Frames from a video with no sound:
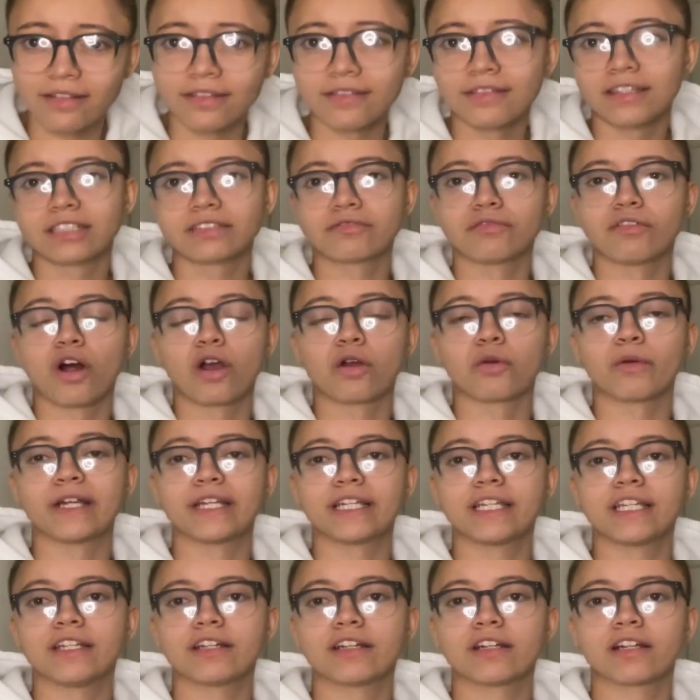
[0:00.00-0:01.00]
this vlog right
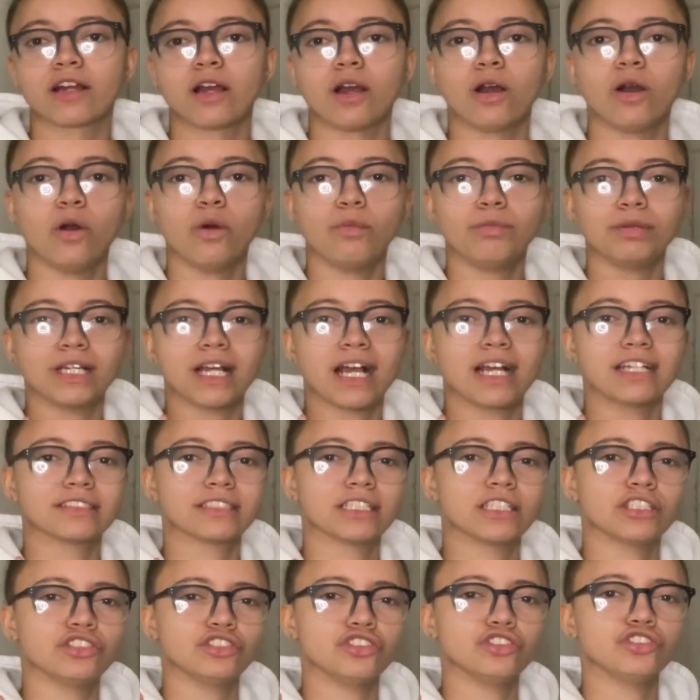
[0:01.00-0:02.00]
here. I hope you guys
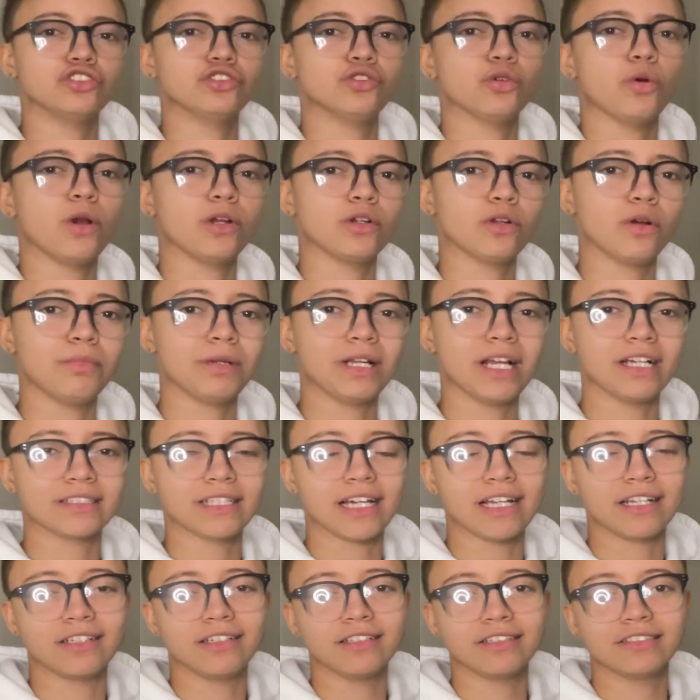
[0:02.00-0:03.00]
enjoyed. Hope you guys
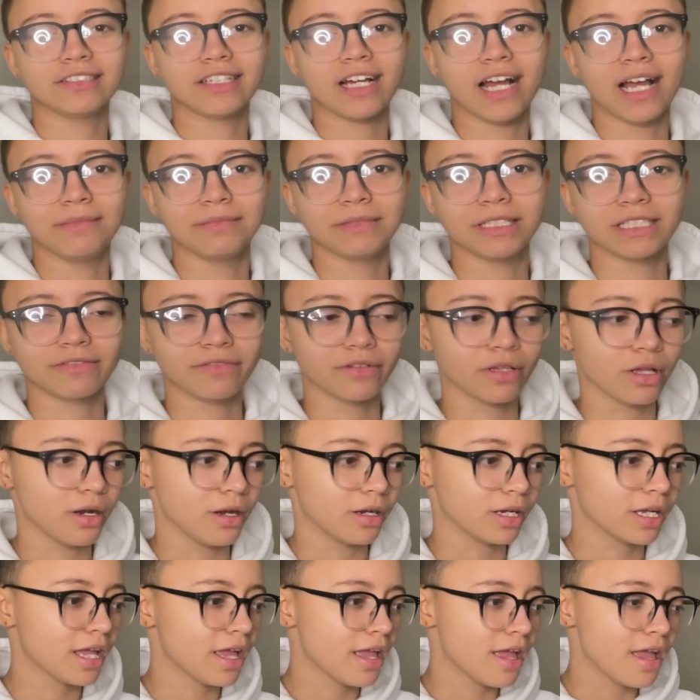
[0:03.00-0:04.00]
had a good time this
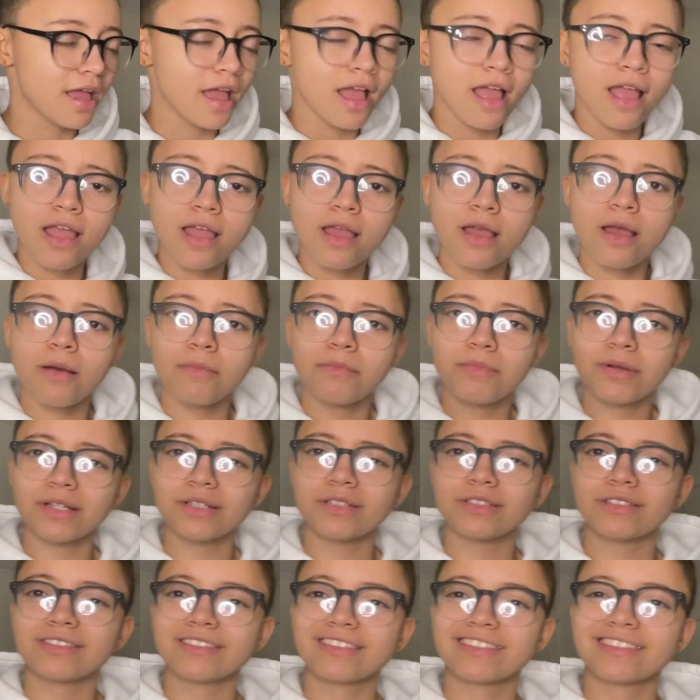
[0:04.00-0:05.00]
vlog, and
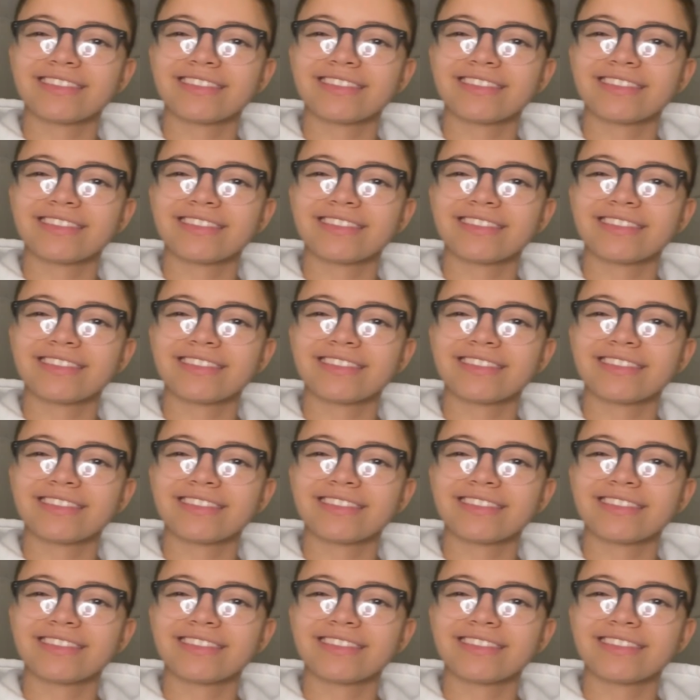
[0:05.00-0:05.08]
peace.